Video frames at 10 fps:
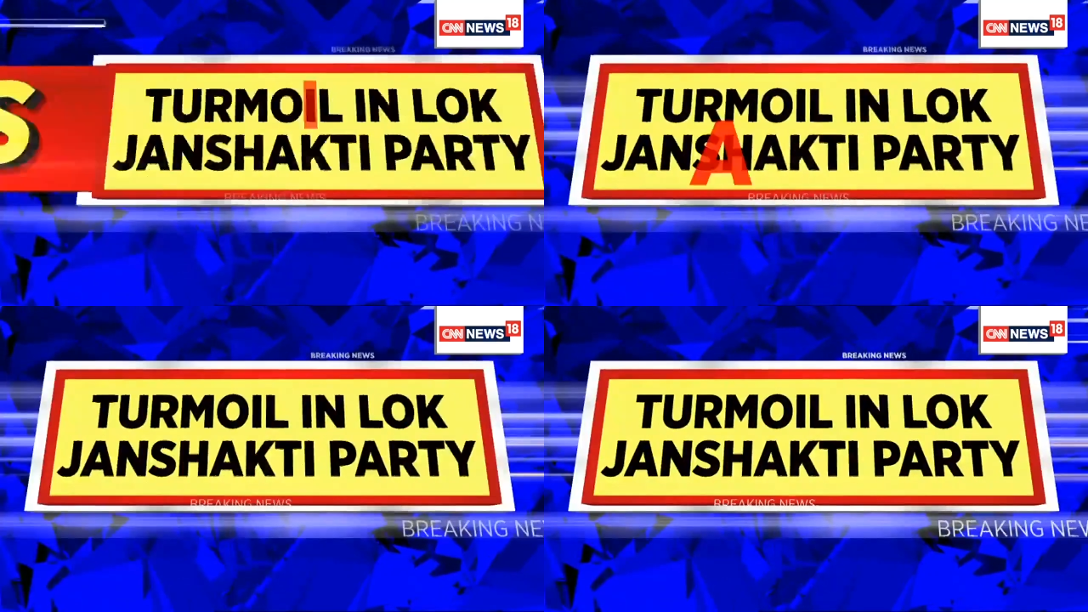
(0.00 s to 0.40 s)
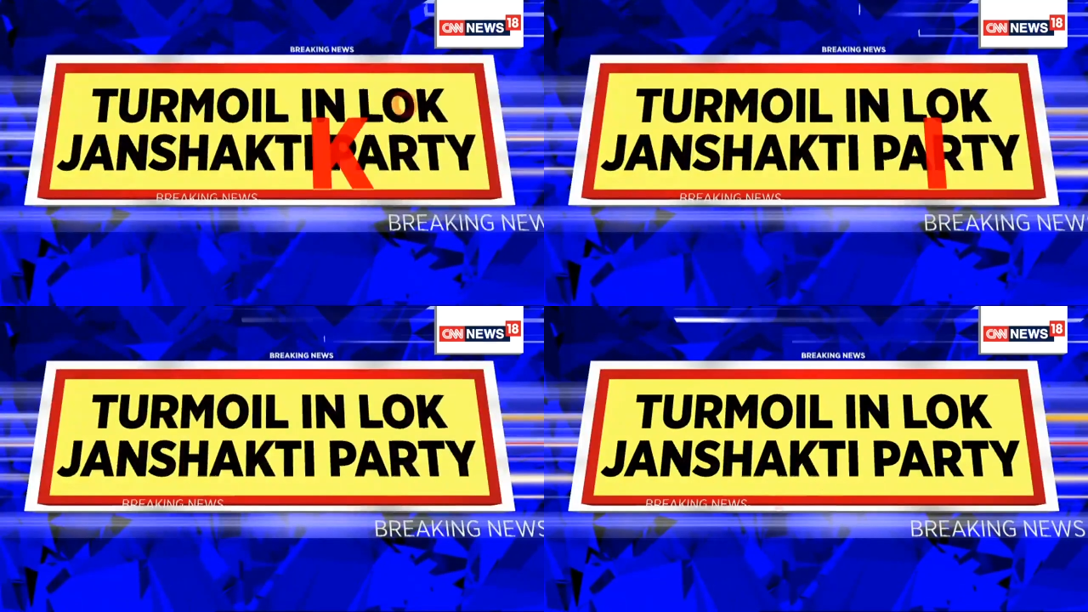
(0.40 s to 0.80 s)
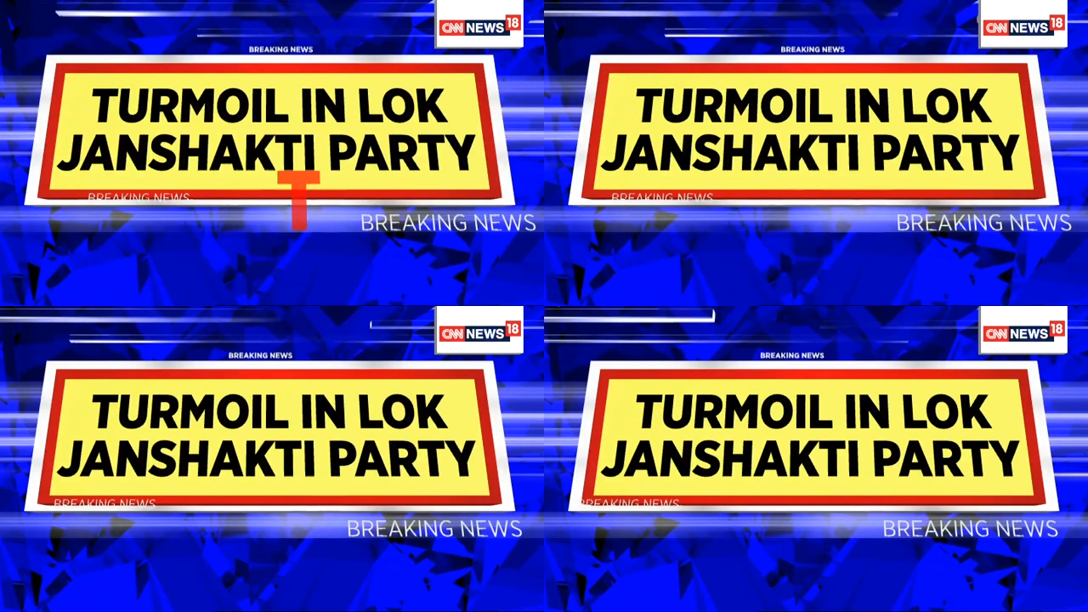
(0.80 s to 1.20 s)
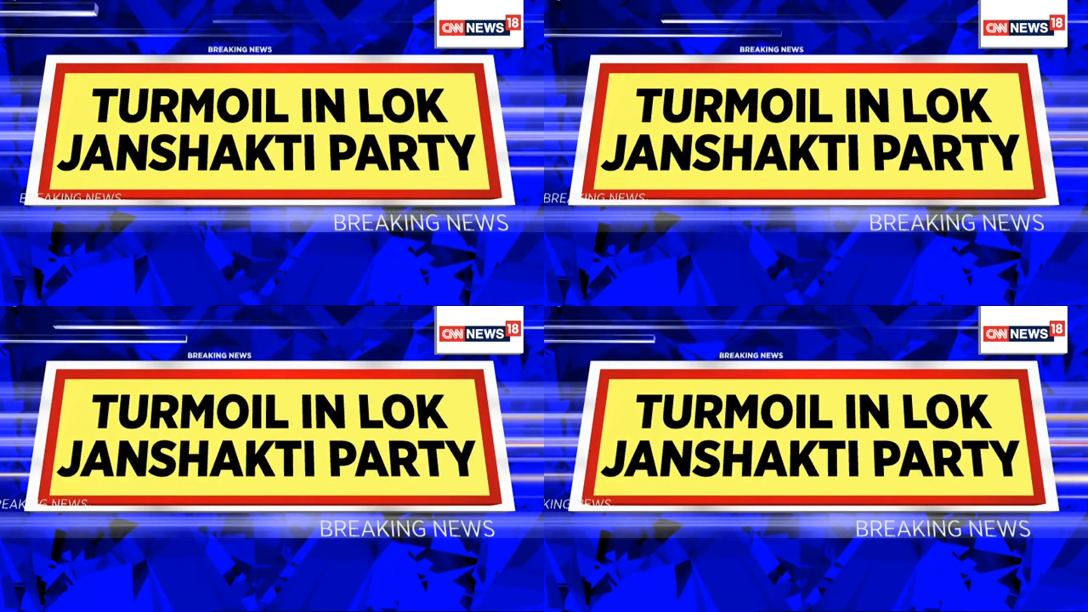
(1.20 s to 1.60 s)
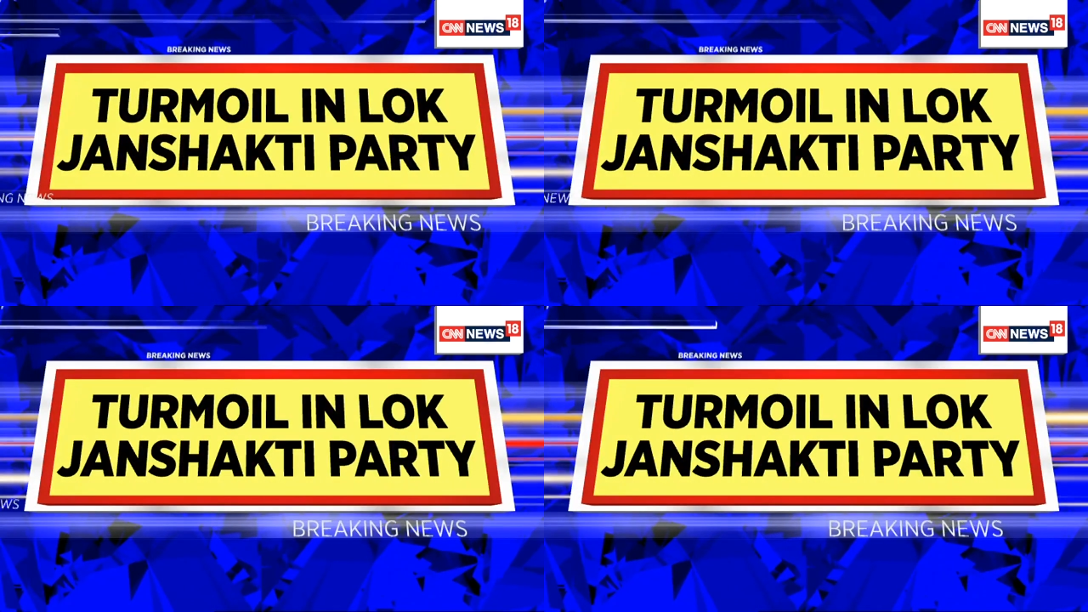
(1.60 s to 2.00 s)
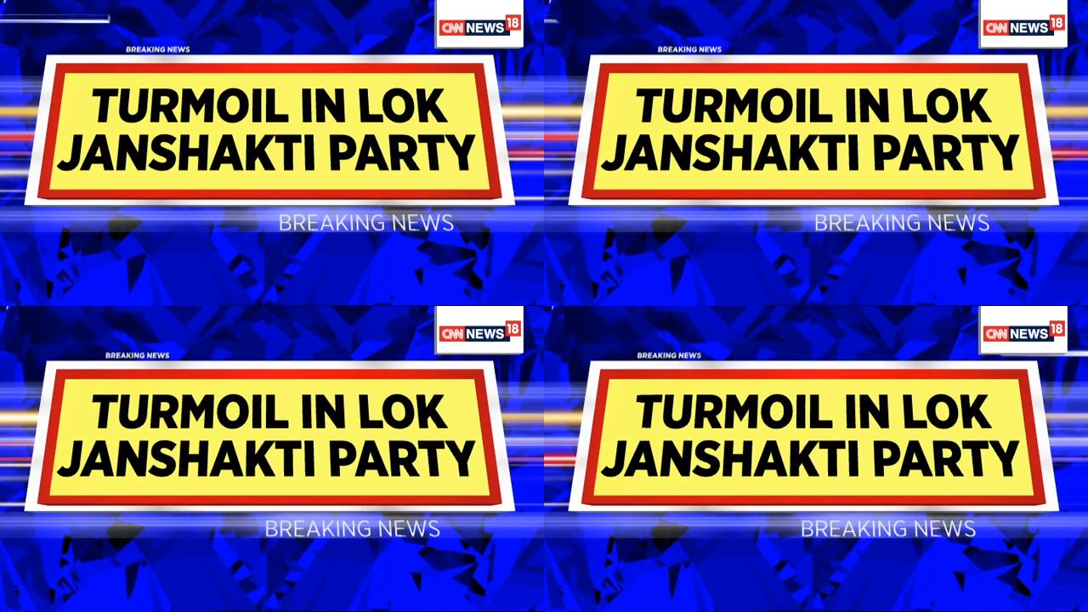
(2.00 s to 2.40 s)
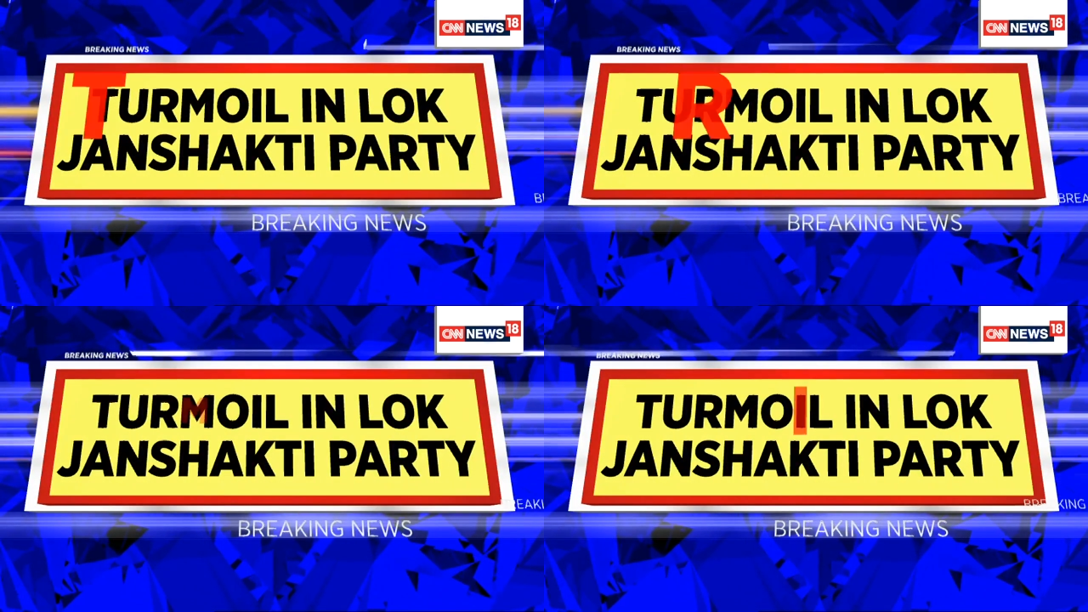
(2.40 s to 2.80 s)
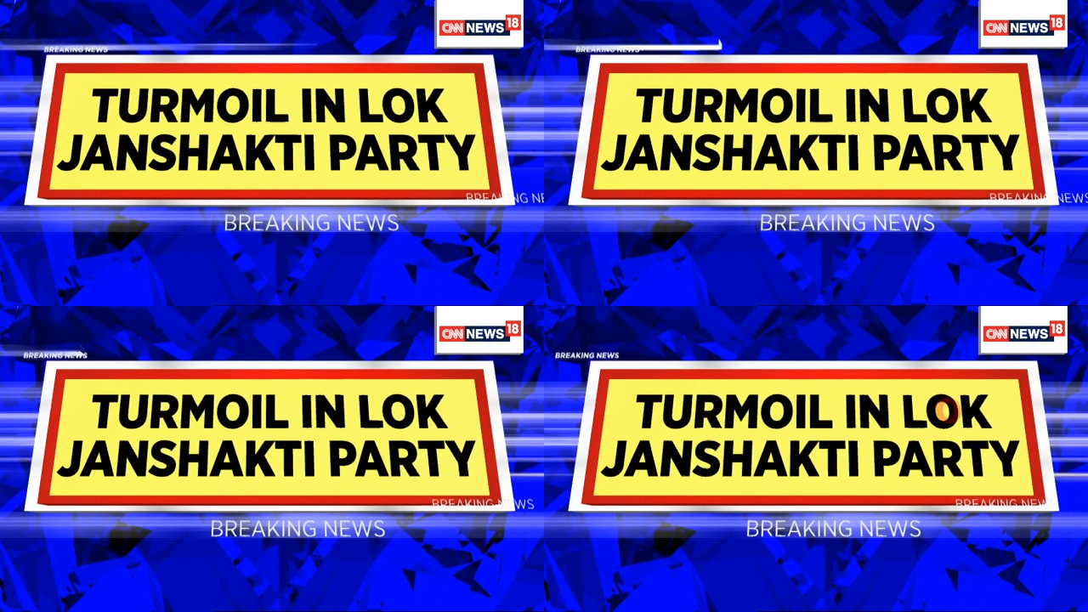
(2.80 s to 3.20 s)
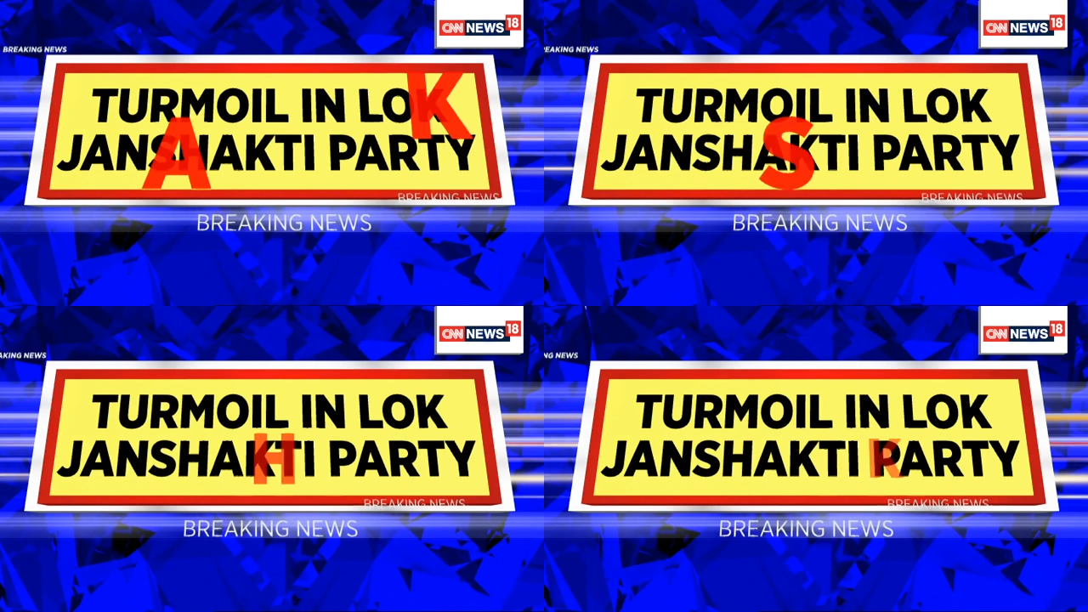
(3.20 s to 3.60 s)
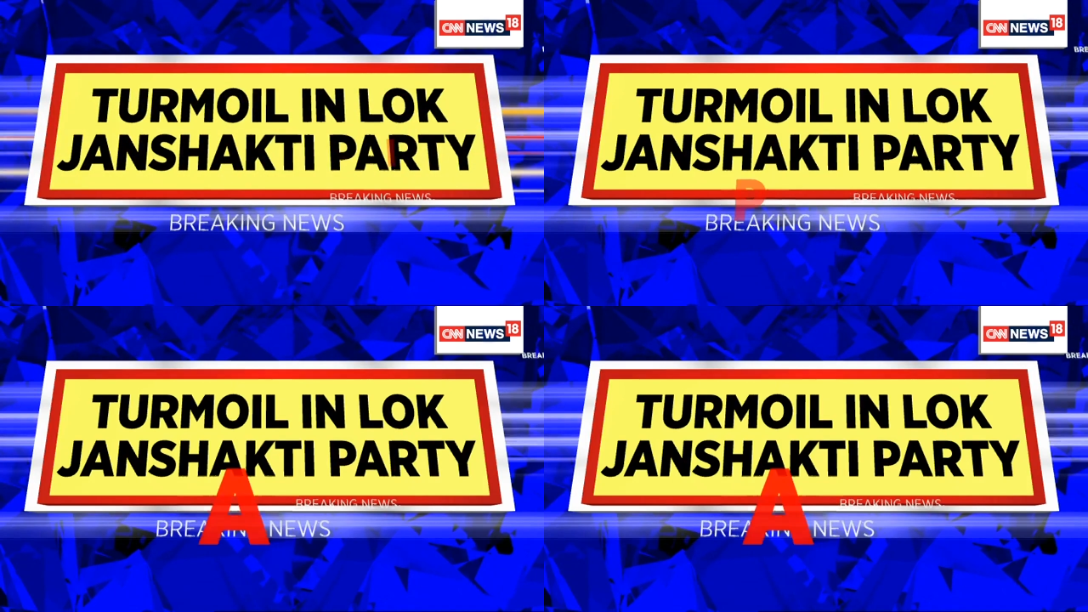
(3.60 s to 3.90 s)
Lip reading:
(no speaker visible)